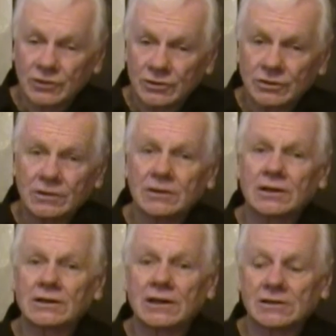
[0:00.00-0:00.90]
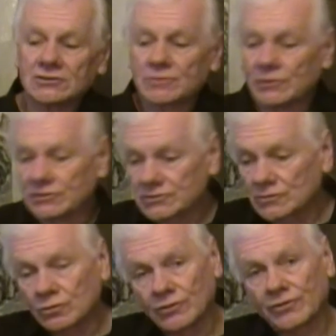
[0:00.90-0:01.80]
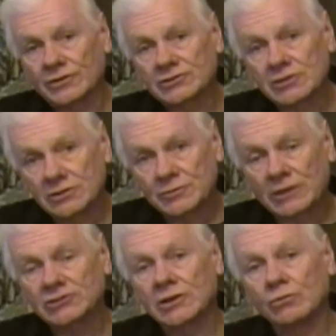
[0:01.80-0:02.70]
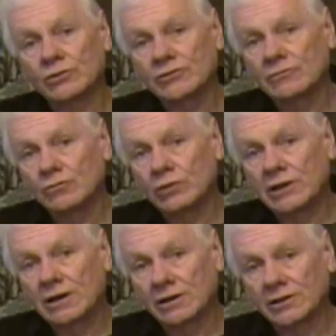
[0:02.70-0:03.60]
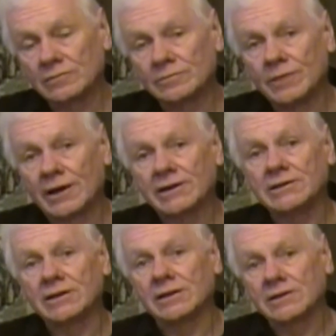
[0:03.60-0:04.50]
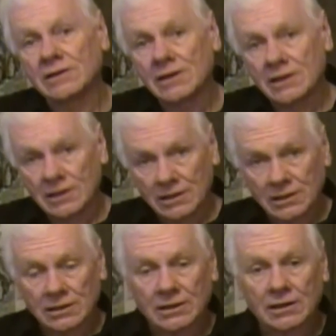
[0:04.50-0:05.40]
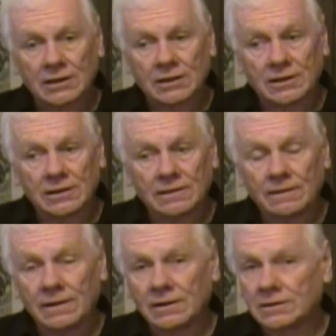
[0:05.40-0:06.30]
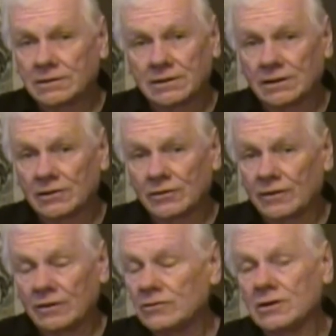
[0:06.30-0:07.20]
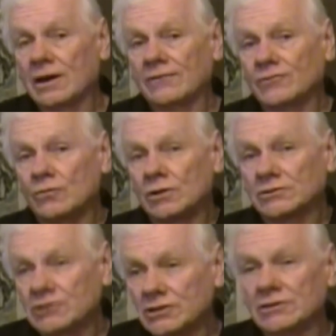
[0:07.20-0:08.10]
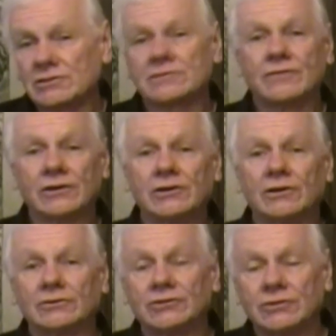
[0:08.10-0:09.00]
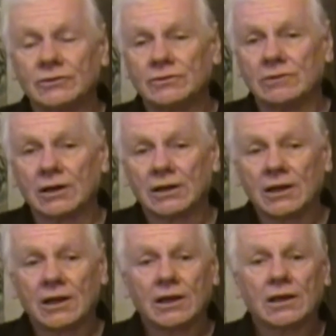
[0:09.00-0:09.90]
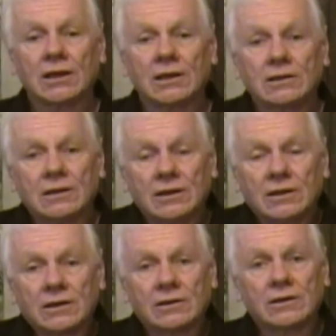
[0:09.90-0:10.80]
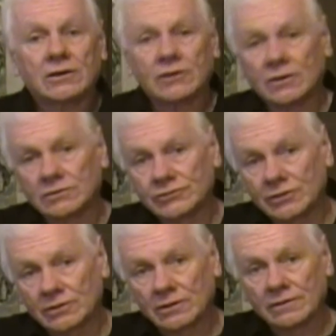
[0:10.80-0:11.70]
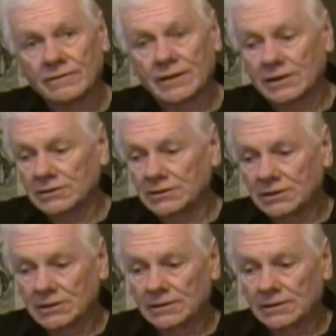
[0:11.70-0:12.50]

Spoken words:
good announcements with this, especially regarding Biden. And you have to watch his video to get a whole total of that.